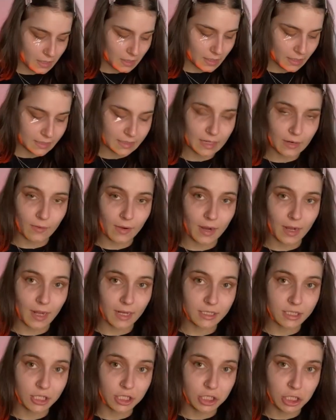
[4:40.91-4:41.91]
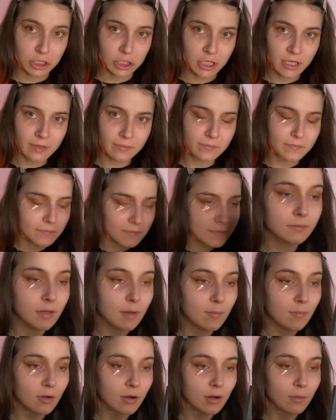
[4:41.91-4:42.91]
That's how I like to judge it.
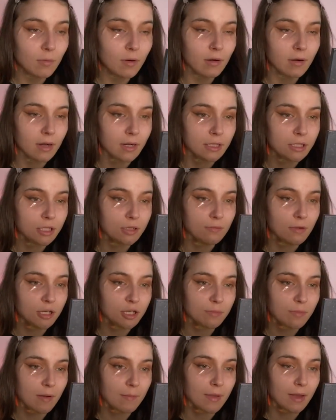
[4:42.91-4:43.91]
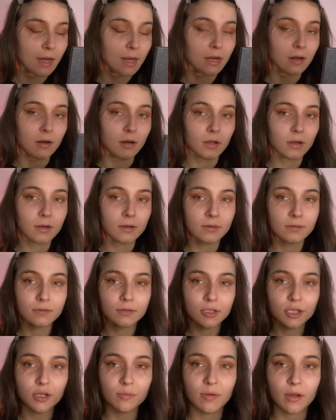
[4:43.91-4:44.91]
I'm not gonna worry too much about making it look
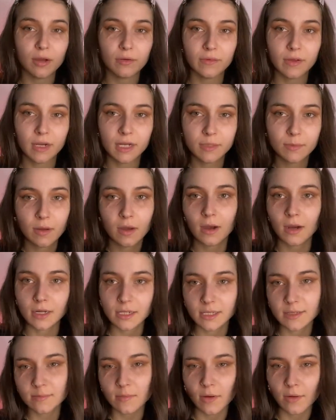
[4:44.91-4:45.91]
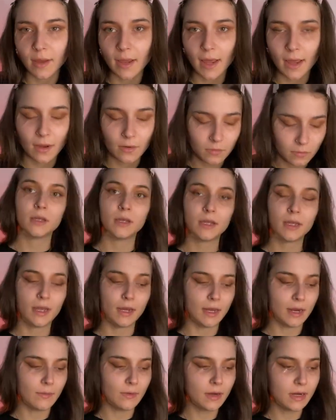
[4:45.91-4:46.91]
too perfect because we are gonna smoke it out. Okay,
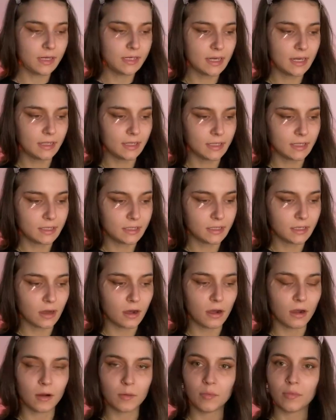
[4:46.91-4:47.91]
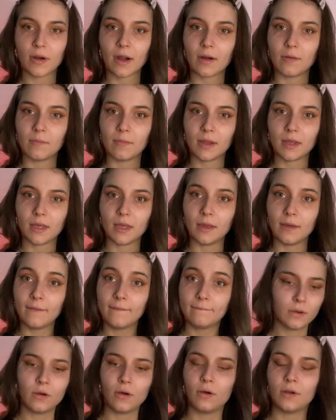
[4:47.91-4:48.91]
now we're gonna take this dark brown by here
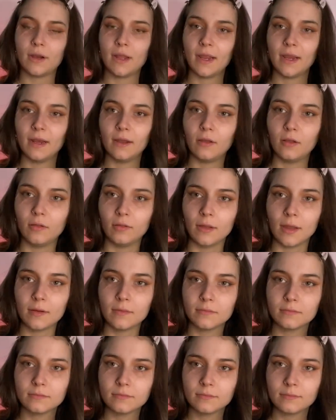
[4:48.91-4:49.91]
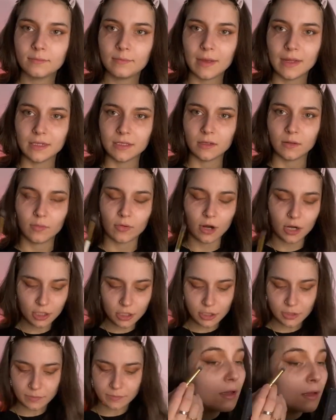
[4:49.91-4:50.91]
on a little like pencil
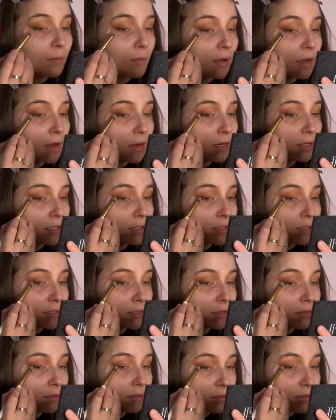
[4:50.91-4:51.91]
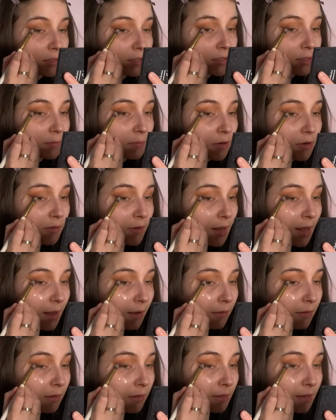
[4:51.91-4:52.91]
brush and we're gonna just smoke
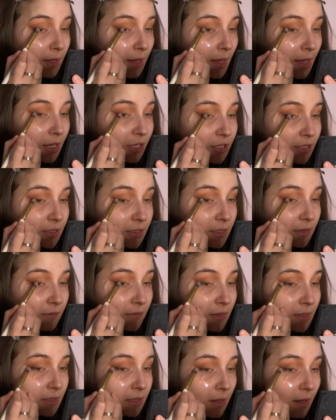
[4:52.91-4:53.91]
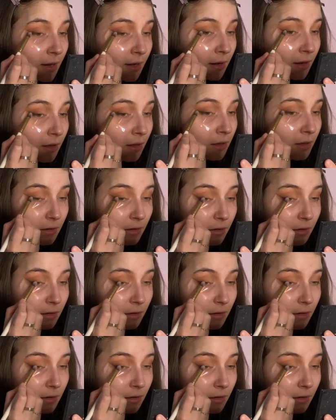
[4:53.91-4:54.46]
out the edges of this liner.